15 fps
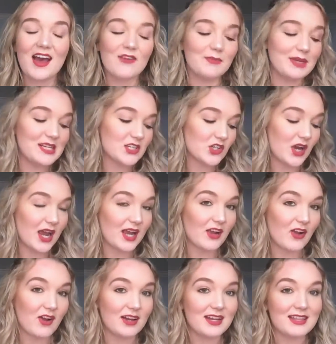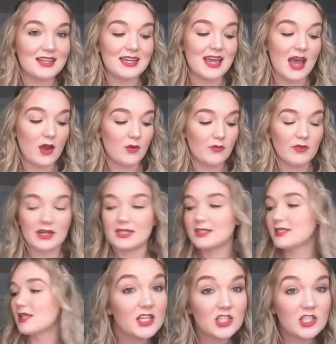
of me trying on the outfits.